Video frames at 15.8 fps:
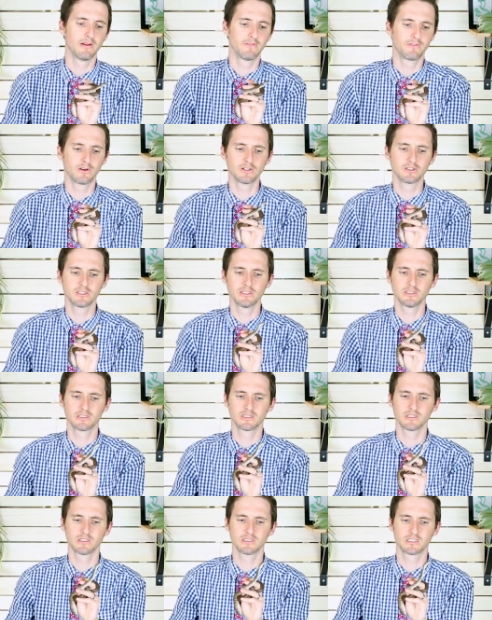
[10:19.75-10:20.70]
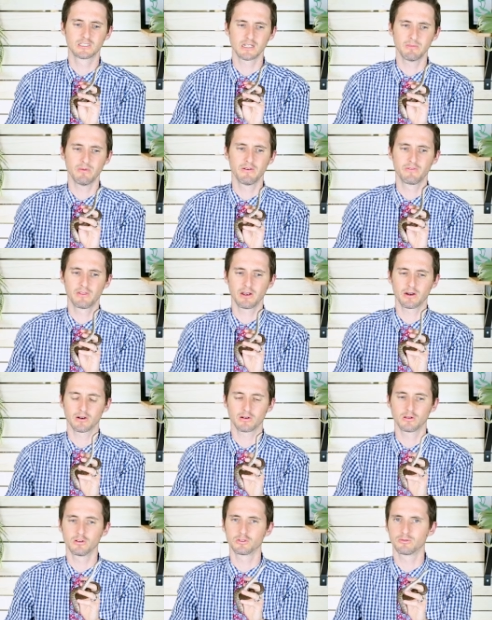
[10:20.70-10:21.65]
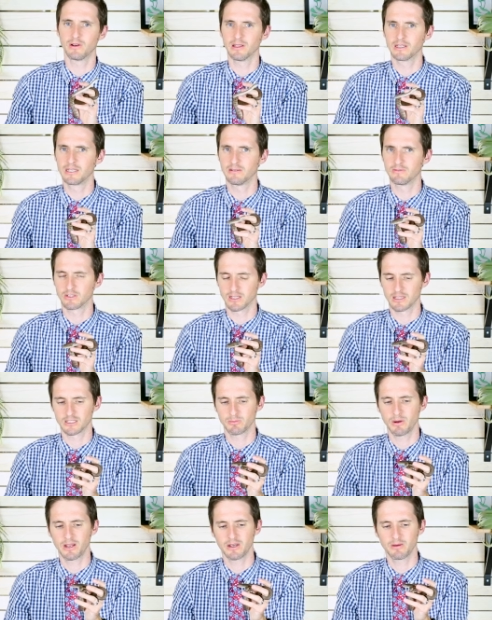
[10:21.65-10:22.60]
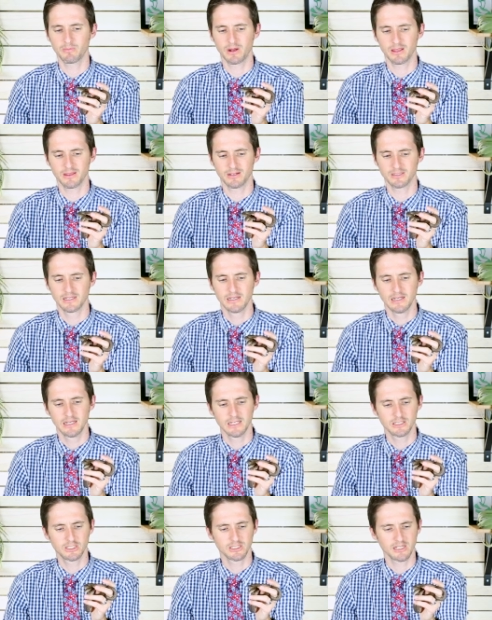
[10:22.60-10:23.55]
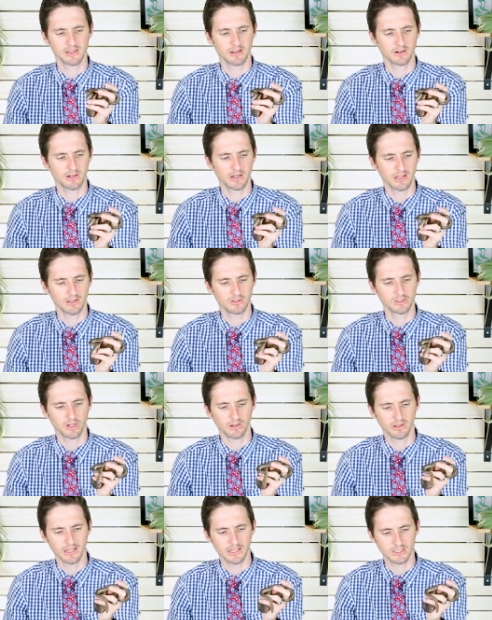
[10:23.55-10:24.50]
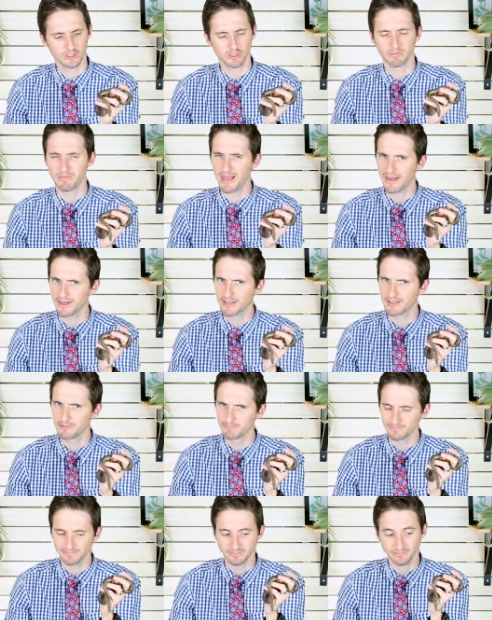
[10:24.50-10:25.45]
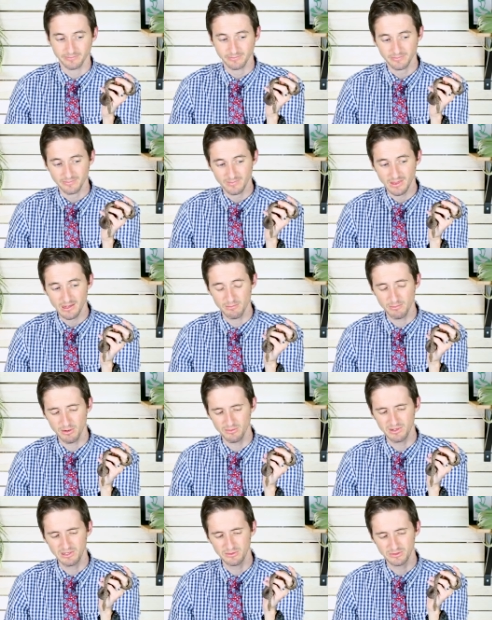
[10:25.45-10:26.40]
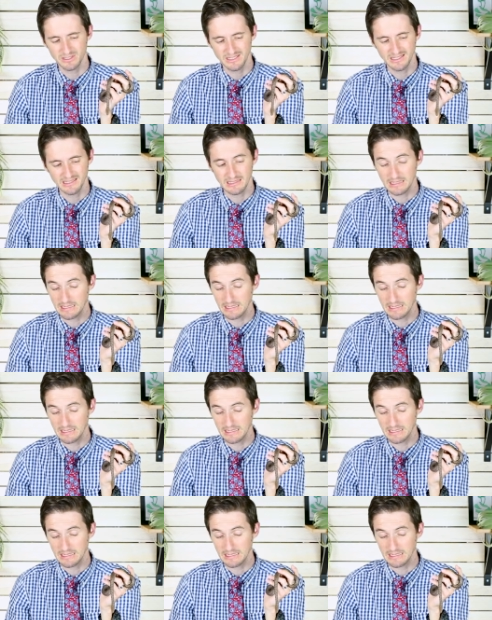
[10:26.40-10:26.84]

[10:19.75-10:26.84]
versus some of their close relatives like the spotted pythons is just that their colors are less dramatic. But when you see it